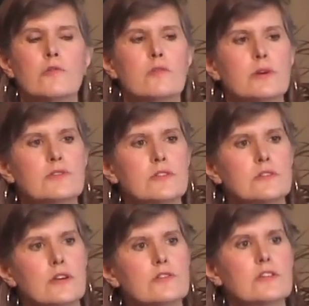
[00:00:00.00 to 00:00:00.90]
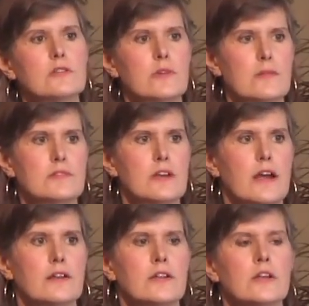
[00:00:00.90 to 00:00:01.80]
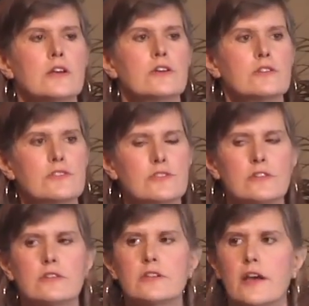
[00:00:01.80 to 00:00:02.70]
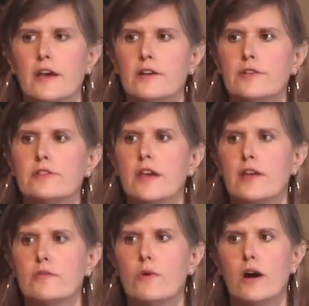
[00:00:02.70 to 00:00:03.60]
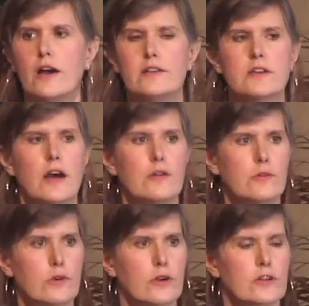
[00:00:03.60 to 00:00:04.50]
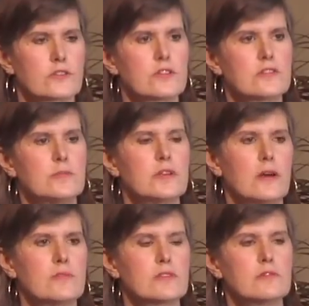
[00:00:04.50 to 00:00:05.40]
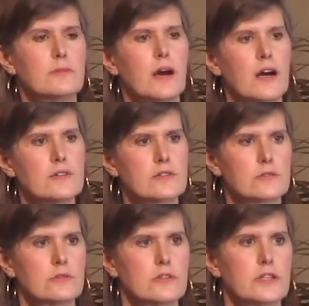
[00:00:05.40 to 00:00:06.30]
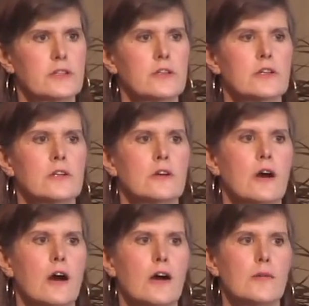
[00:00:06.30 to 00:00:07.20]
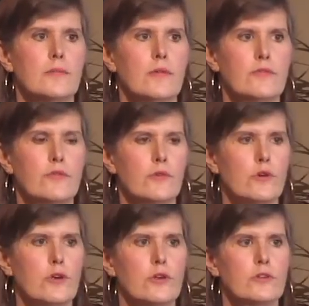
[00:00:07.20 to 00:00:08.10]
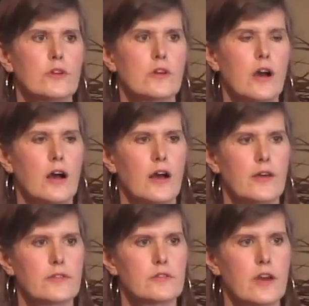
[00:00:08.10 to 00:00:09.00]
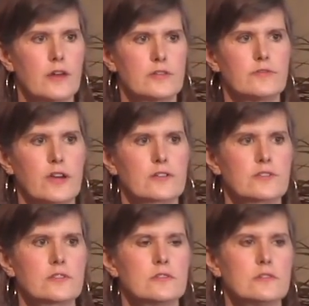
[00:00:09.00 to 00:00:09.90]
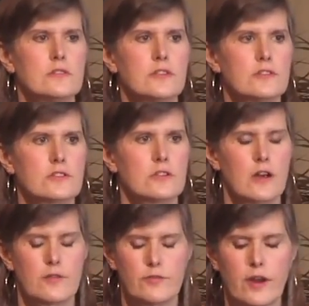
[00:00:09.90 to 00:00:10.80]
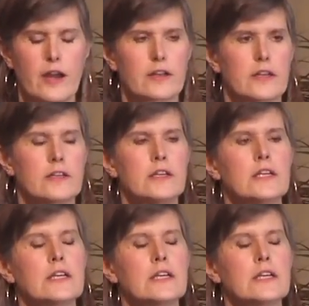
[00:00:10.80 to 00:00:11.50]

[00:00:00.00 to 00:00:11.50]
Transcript: We posted those on a website, concernedhealthny.org. So this becomes a repository for the health effects literature on fracking.